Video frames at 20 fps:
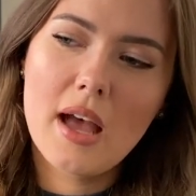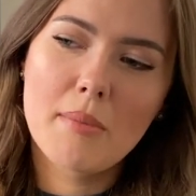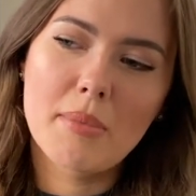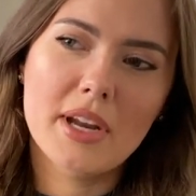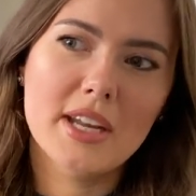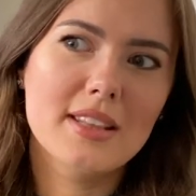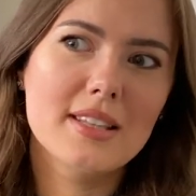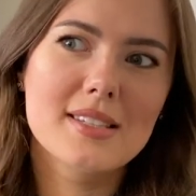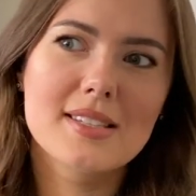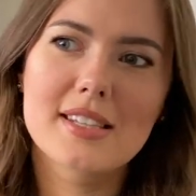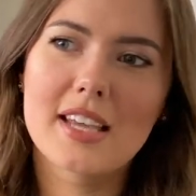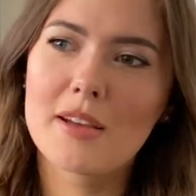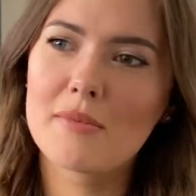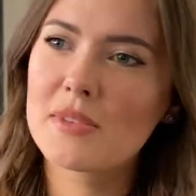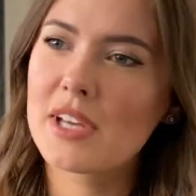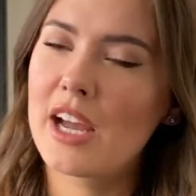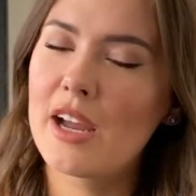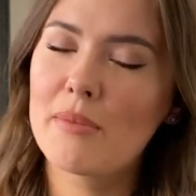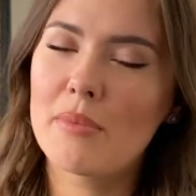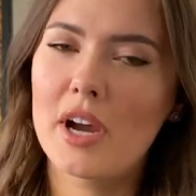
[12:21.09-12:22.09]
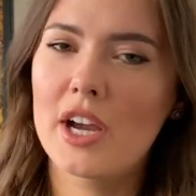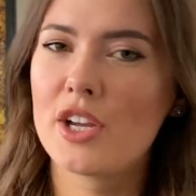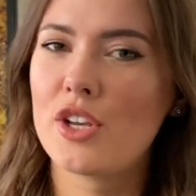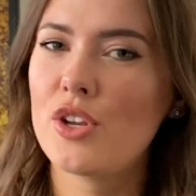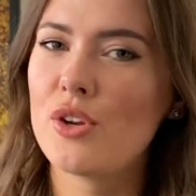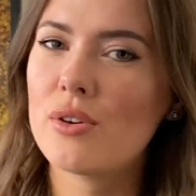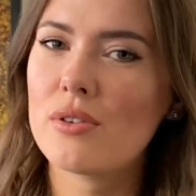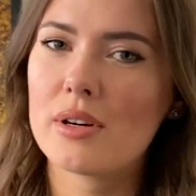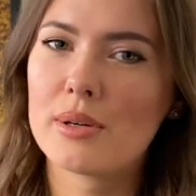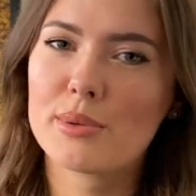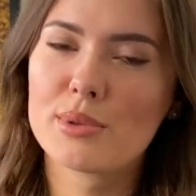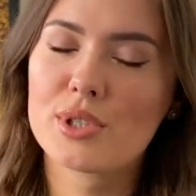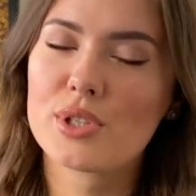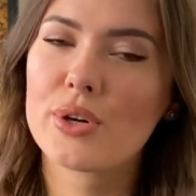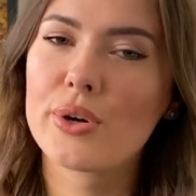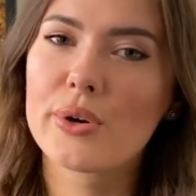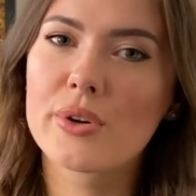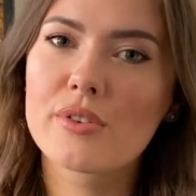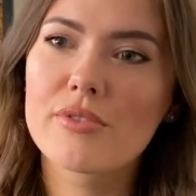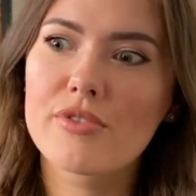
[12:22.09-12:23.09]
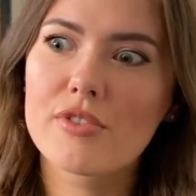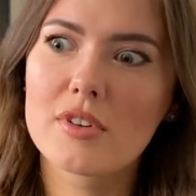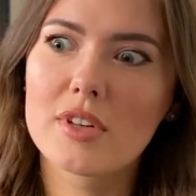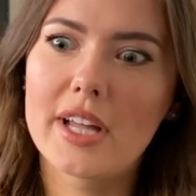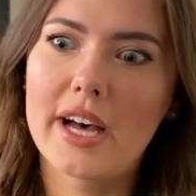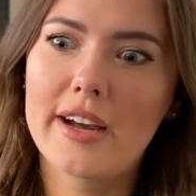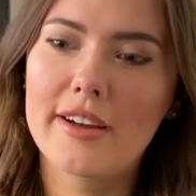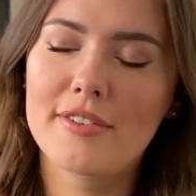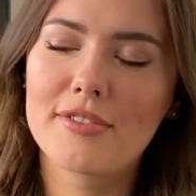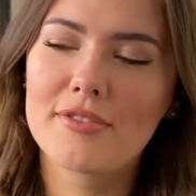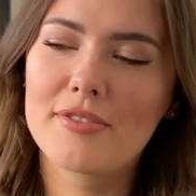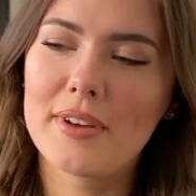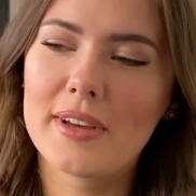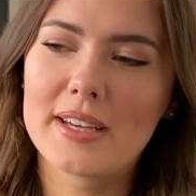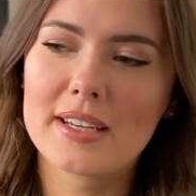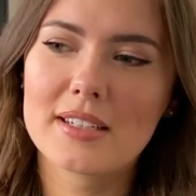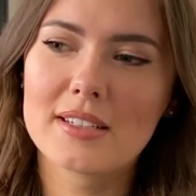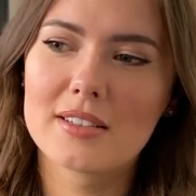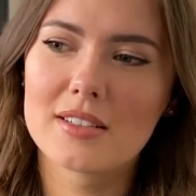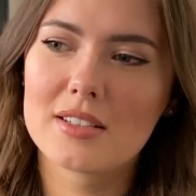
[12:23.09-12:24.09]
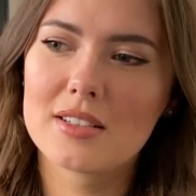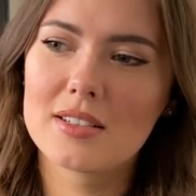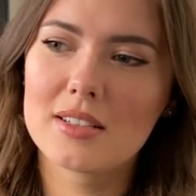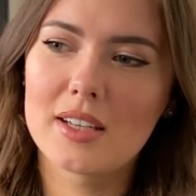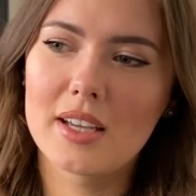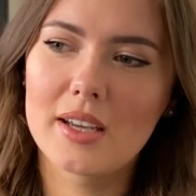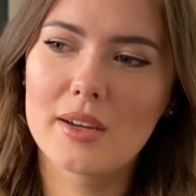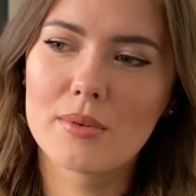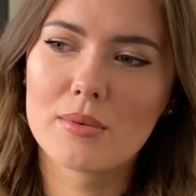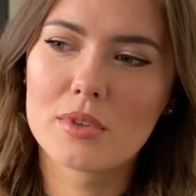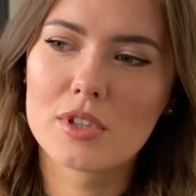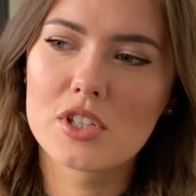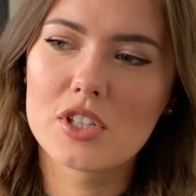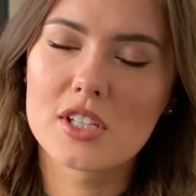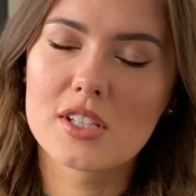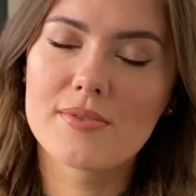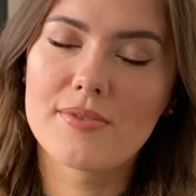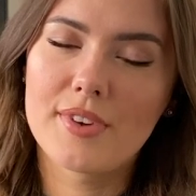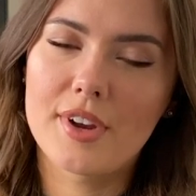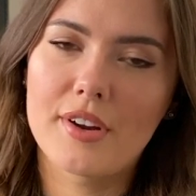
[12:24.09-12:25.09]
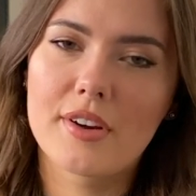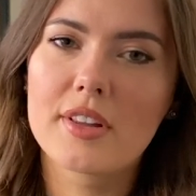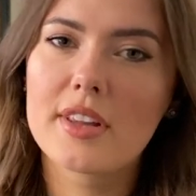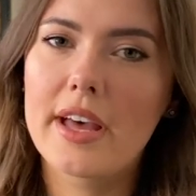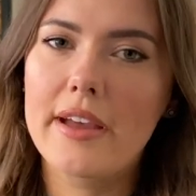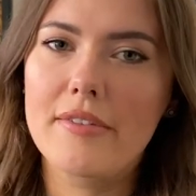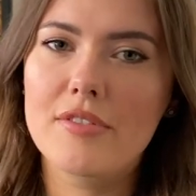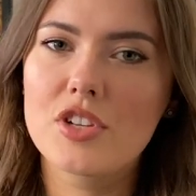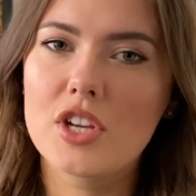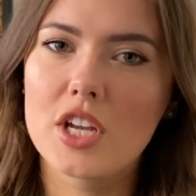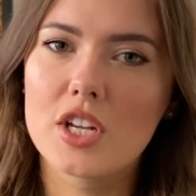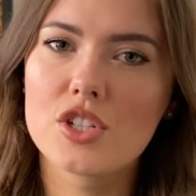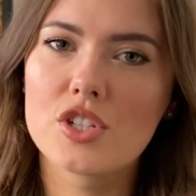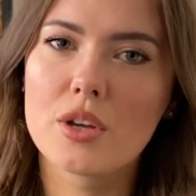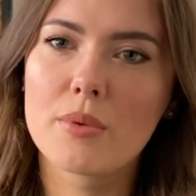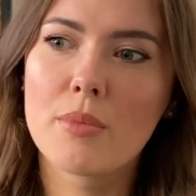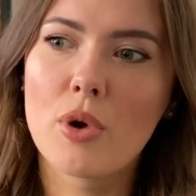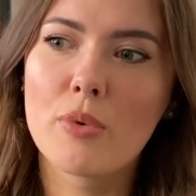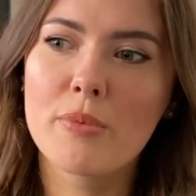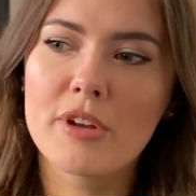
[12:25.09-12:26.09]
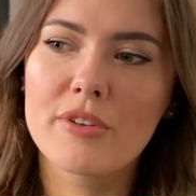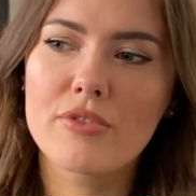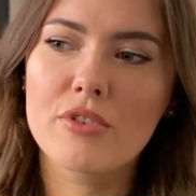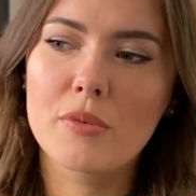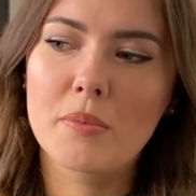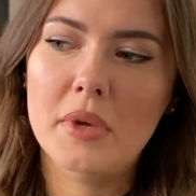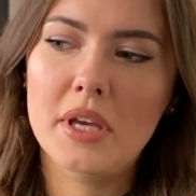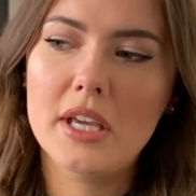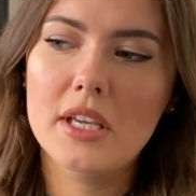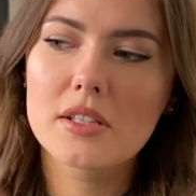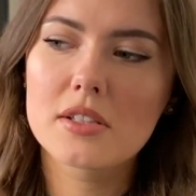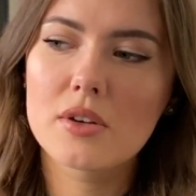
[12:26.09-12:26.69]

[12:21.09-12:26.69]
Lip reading: but at the same time I knew I was hooked for life, and it was just a very life-changing moment for me.